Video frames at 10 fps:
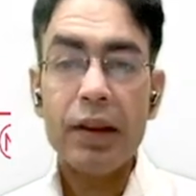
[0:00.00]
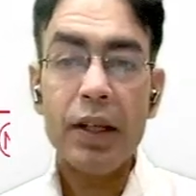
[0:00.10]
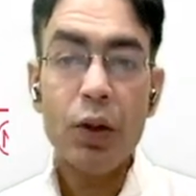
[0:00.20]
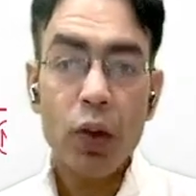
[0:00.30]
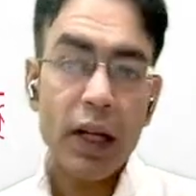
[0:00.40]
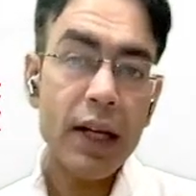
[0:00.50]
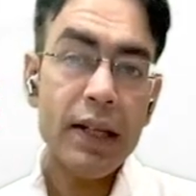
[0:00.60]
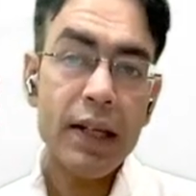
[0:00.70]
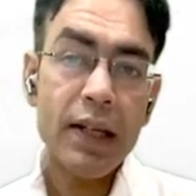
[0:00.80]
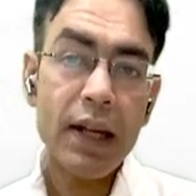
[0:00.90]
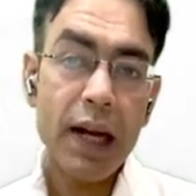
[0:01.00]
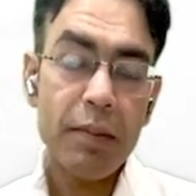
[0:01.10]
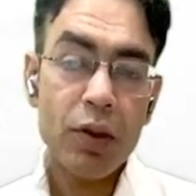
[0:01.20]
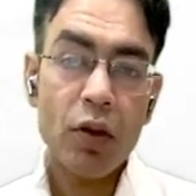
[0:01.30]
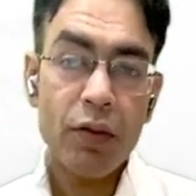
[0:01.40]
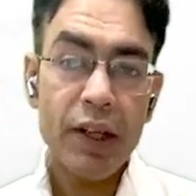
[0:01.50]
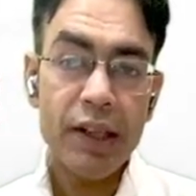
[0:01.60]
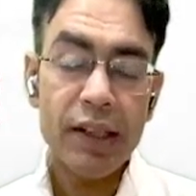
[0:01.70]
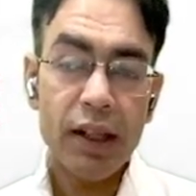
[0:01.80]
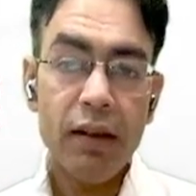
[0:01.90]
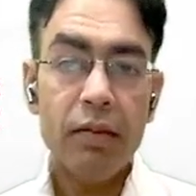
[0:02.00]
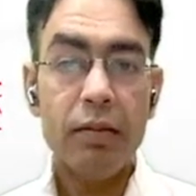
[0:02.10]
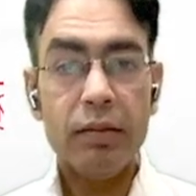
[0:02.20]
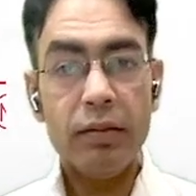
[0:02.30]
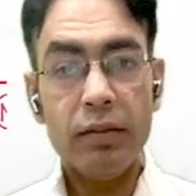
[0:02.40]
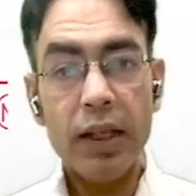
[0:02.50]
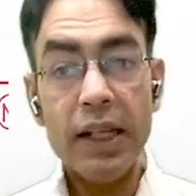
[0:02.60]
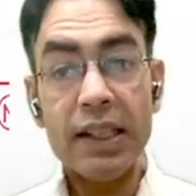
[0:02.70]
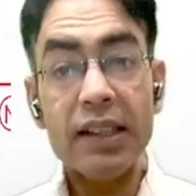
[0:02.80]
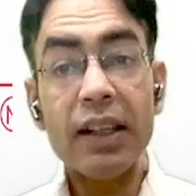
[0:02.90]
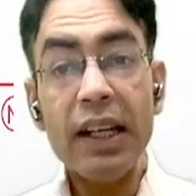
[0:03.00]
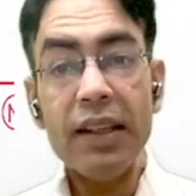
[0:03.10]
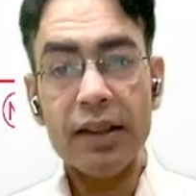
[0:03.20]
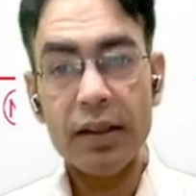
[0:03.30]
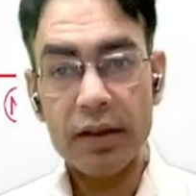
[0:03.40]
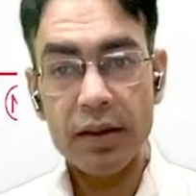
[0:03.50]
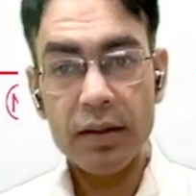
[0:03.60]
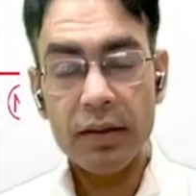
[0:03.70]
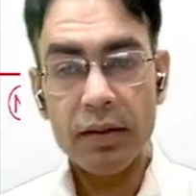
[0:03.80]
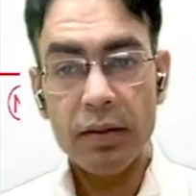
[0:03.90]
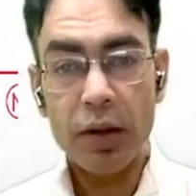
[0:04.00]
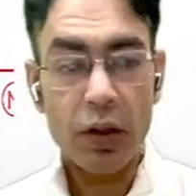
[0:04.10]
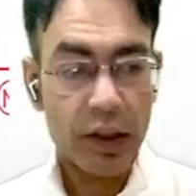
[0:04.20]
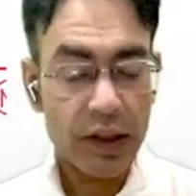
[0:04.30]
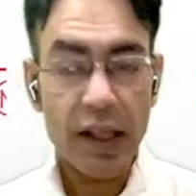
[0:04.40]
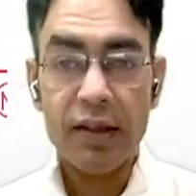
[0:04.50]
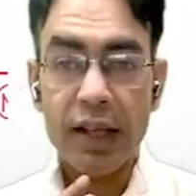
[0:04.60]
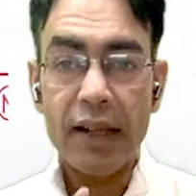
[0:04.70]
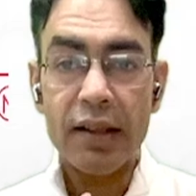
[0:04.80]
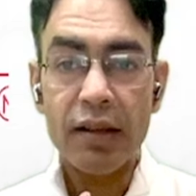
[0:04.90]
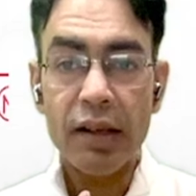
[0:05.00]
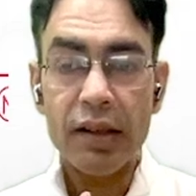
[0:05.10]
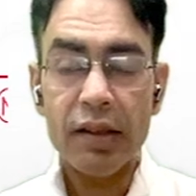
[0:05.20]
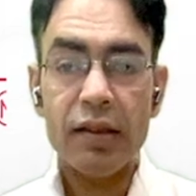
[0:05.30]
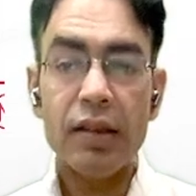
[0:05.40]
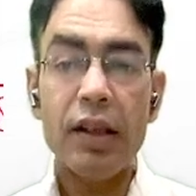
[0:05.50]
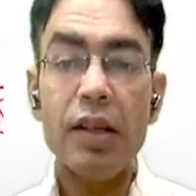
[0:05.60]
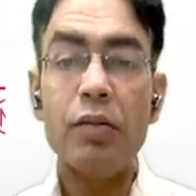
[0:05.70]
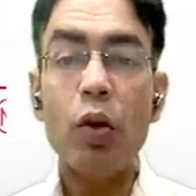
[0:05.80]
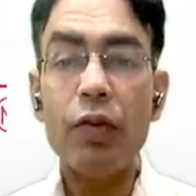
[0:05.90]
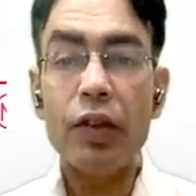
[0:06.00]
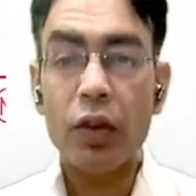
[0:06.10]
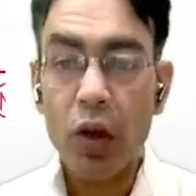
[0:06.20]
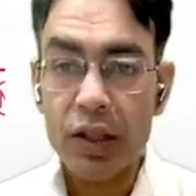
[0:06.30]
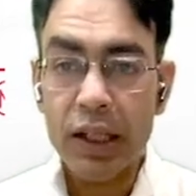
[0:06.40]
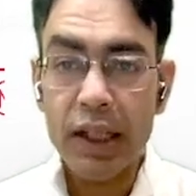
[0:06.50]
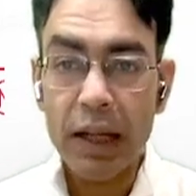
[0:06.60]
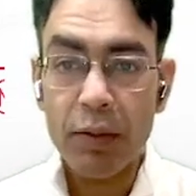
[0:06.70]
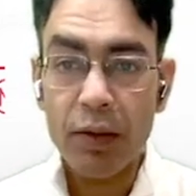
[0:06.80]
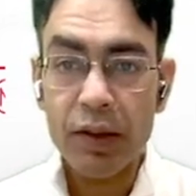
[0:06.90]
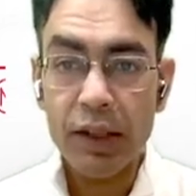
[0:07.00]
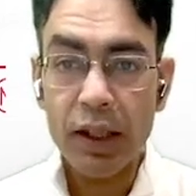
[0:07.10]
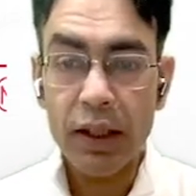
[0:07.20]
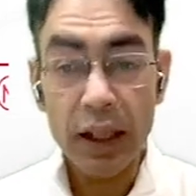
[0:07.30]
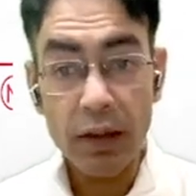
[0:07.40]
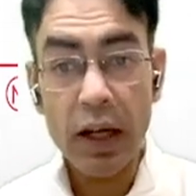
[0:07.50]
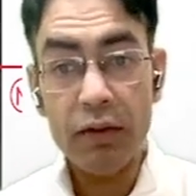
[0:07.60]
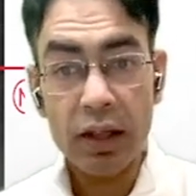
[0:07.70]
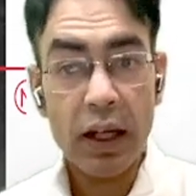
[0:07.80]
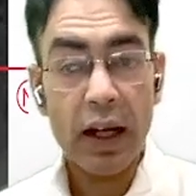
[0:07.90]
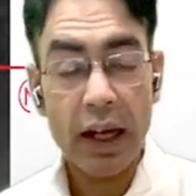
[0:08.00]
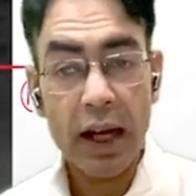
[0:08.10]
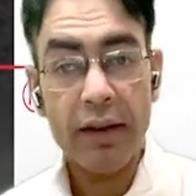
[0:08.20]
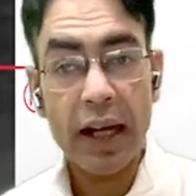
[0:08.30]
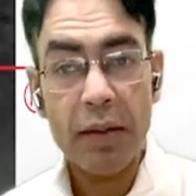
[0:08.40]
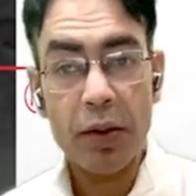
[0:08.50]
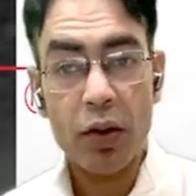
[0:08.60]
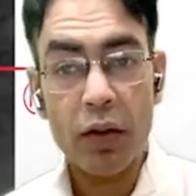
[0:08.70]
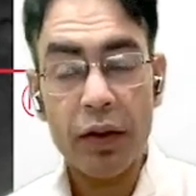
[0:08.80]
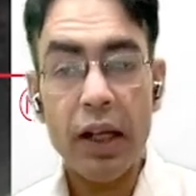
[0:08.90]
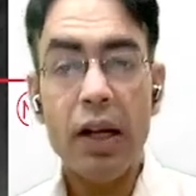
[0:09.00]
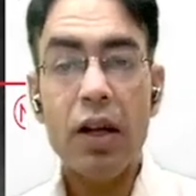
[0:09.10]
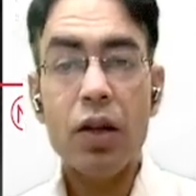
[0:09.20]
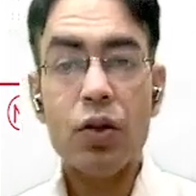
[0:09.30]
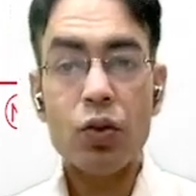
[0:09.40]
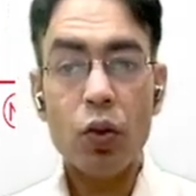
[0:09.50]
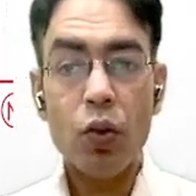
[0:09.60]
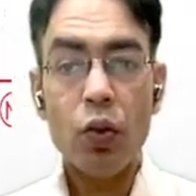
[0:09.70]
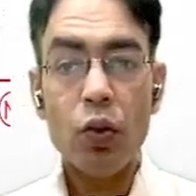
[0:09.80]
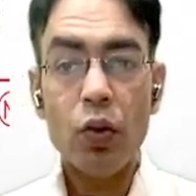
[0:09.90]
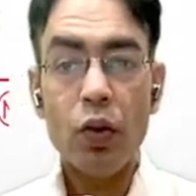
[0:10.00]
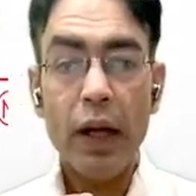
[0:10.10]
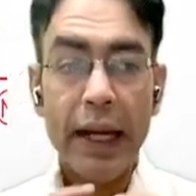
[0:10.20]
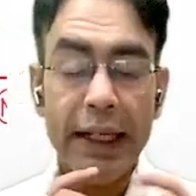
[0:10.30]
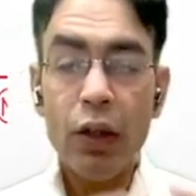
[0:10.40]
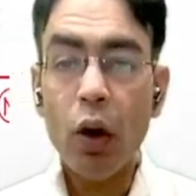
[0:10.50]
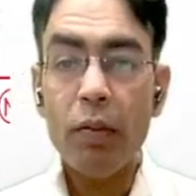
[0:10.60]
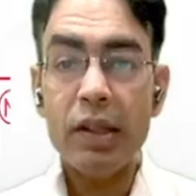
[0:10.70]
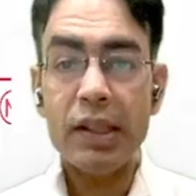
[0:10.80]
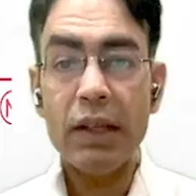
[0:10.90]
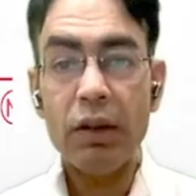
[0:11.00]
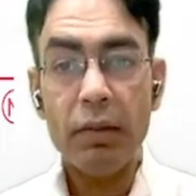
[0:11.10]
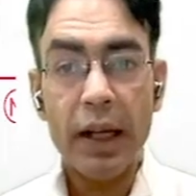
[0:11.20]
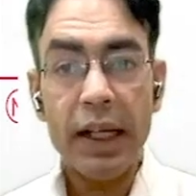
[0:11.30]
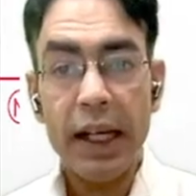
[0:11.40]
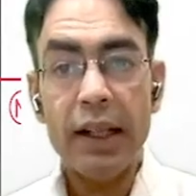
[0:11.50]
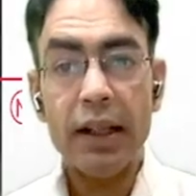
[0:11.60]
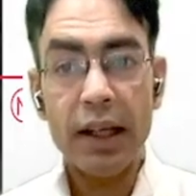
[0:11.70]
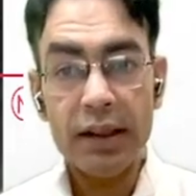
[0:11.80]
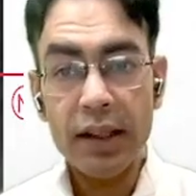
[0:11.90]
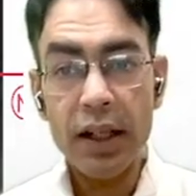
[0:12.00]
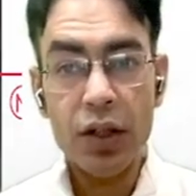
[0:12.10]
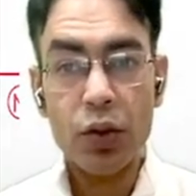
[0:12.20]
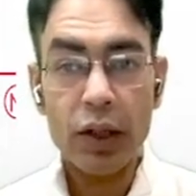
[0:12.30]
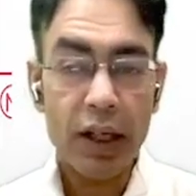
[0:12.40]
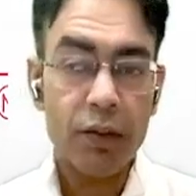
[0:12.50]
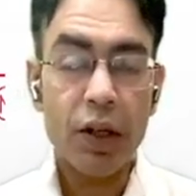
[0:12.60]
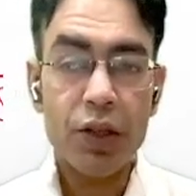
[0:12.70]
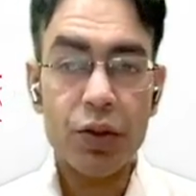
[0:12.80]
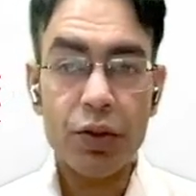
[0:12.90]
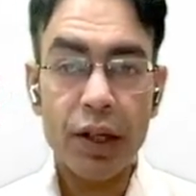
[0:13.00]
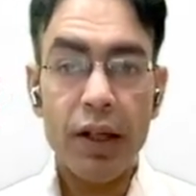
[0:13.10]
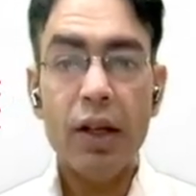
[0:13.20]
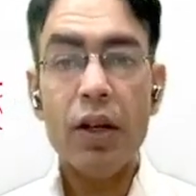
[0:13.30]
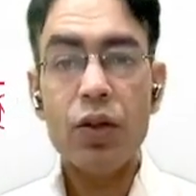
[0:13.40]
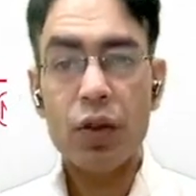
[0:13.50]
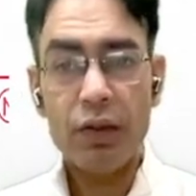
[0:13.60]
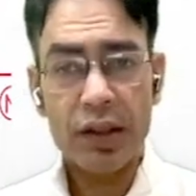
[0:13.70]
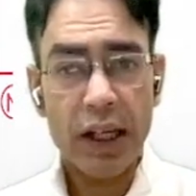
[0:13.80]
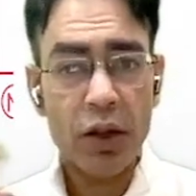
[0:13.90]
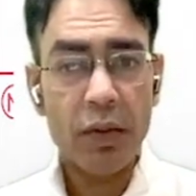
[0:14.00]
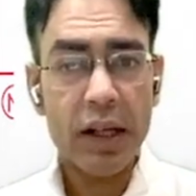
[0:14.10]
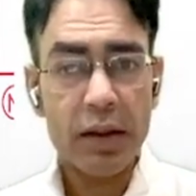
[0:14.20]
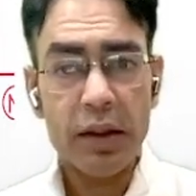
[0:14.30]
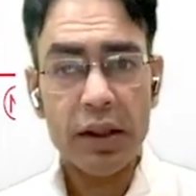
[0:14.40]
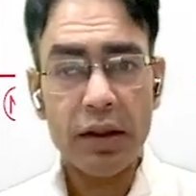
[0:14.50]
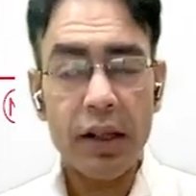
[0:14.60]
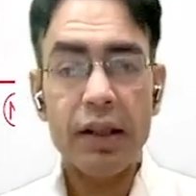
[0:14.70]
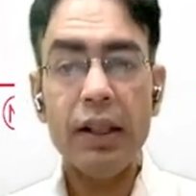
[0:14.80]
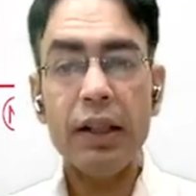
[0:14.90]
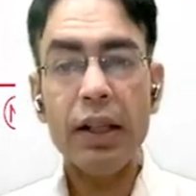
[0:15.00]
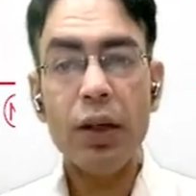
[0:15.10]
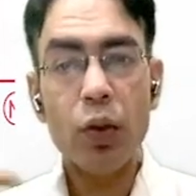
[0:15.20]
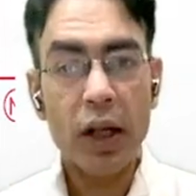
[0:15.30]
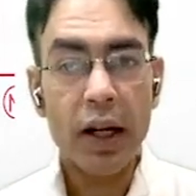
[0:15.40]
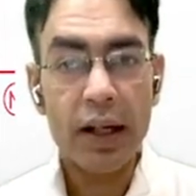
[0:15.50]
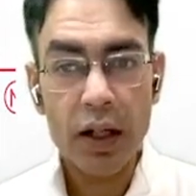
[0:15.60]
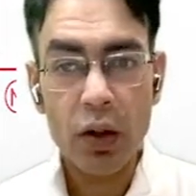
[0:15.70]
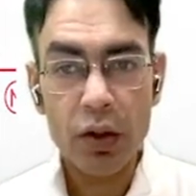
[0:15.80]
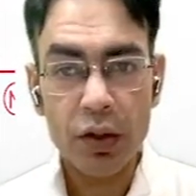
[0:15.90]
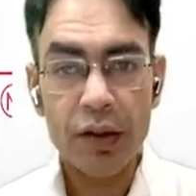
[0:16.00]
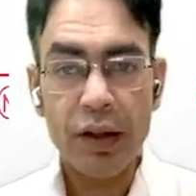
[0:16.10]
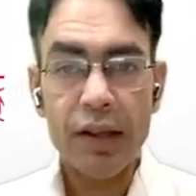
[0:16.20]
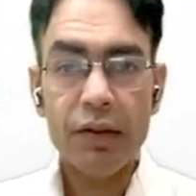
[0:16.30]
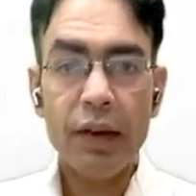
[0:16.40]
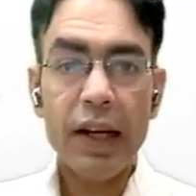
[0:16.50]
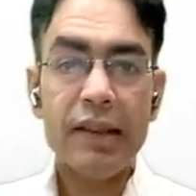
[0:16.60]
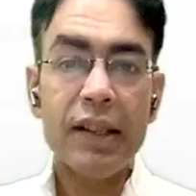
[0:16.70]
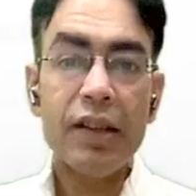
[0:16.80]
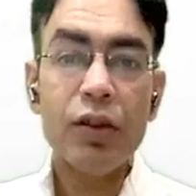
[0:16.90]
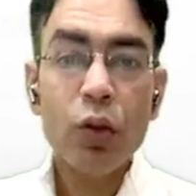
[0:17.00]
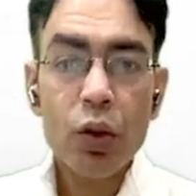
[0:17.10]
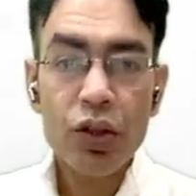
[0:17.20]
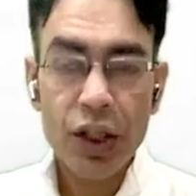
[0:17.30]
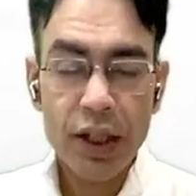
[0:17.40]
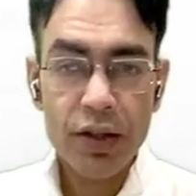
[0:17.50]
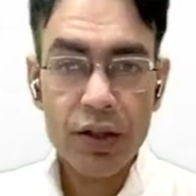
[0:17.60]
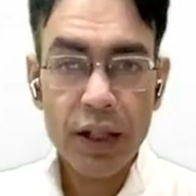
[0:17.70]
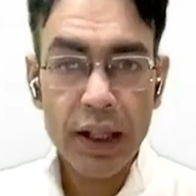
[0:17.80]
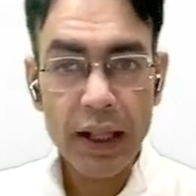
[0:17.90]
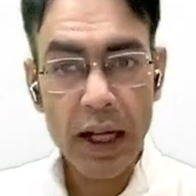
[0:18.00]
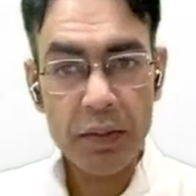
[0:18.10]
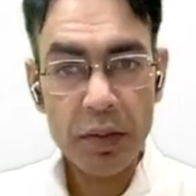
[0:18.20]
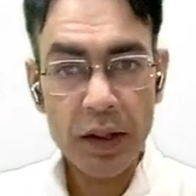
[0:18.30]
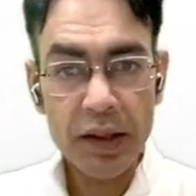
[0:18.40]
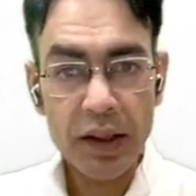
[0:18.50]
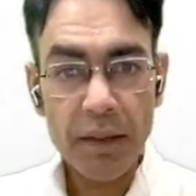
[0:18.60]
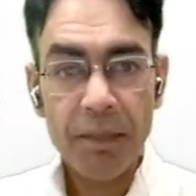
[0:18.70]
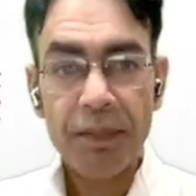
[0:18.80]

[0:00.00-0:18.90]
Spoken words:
The nuclear content in hypertrophy itself, it increases because the cell size increases. It is more physiological type of a cell even after having hypertrophy. So any normal cell will maintain the NC ratio, that is 1 is to 3. So if the cytoplasm is increasing, the nuclear content also increase, whereas there is no change in the hyperplasia.